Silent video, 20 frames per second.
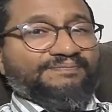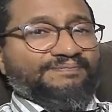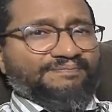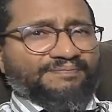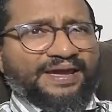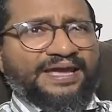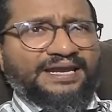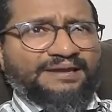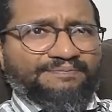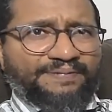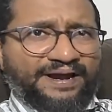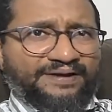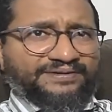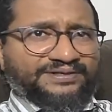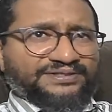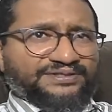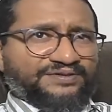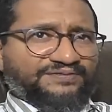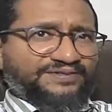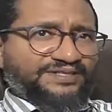Many
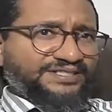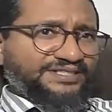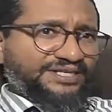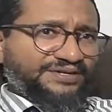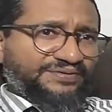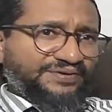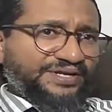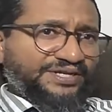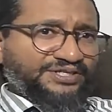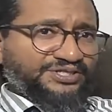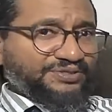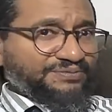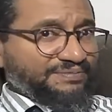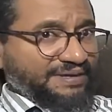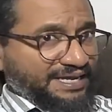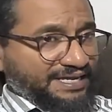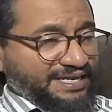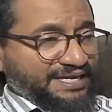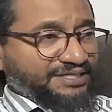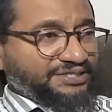parents of this generation,
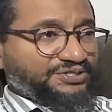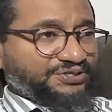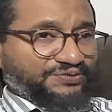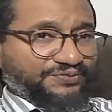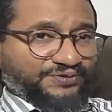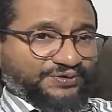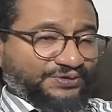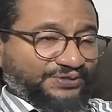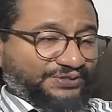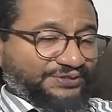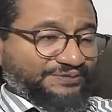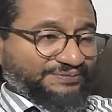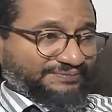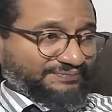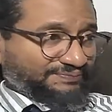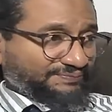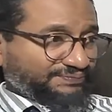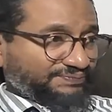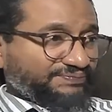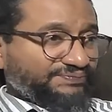my age, of course,
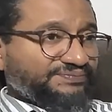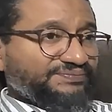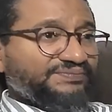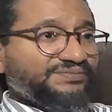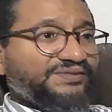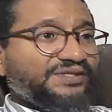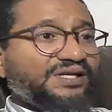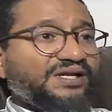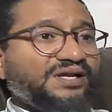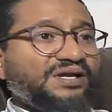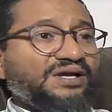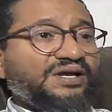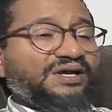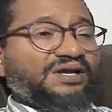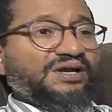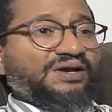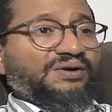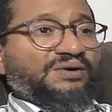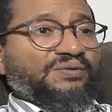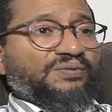
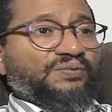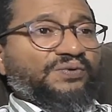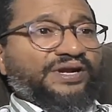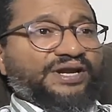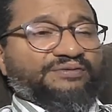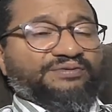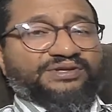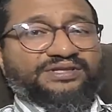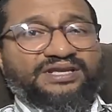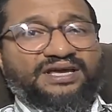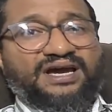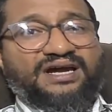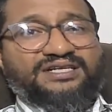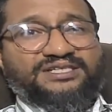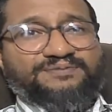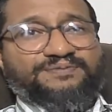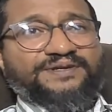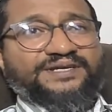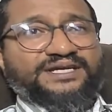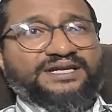whenever they are
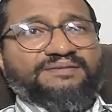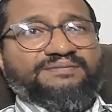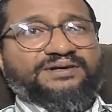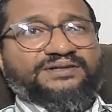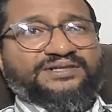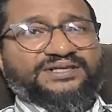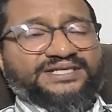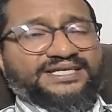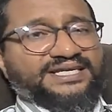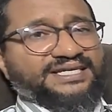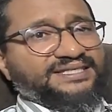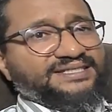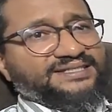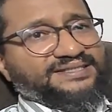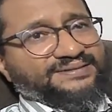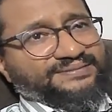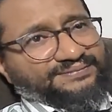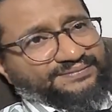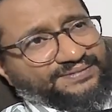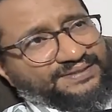speaking about their
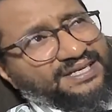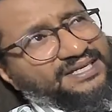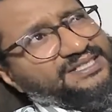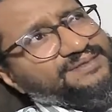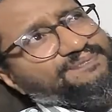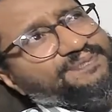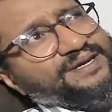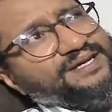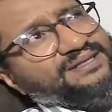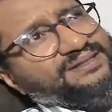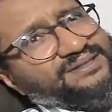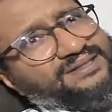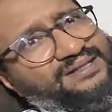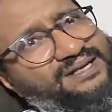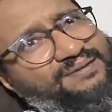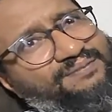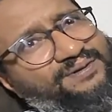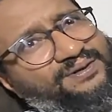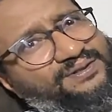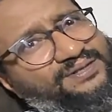kids, they speak
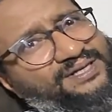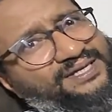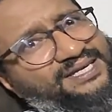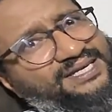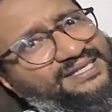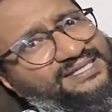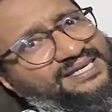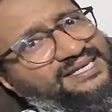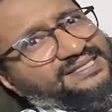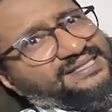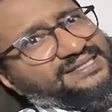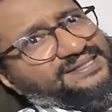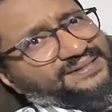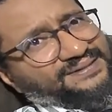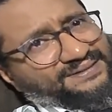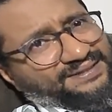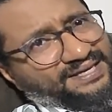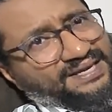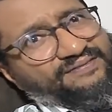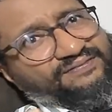about their kids as
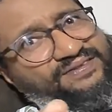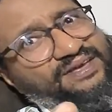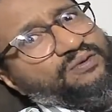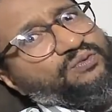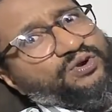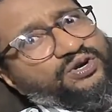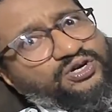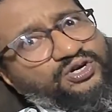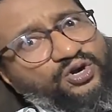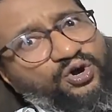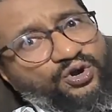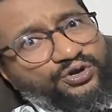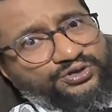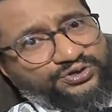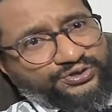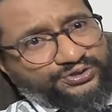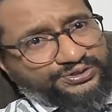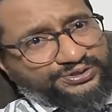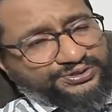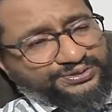if they were
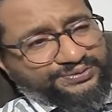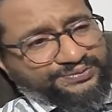lawyers,